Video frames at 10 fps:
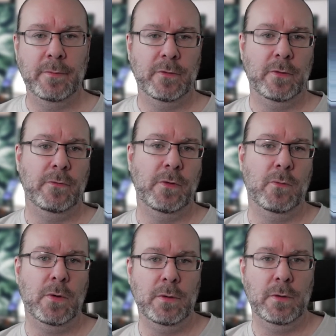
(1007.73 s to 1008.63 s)
So if you
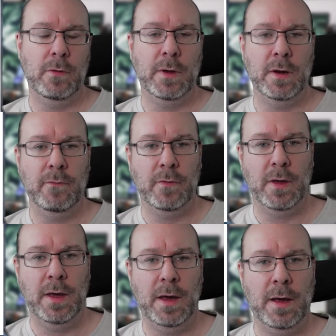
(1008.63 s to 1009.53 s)
want, you can
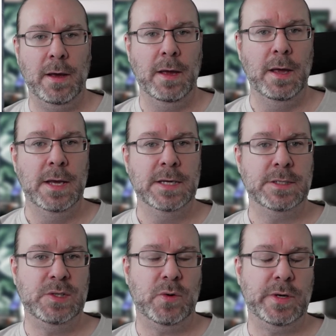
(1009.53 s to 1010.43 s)

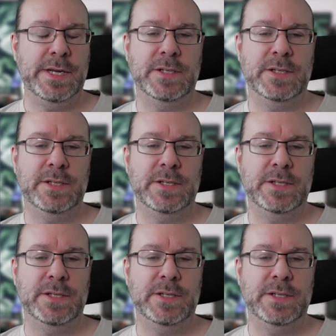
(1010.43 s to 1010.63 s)
sort this,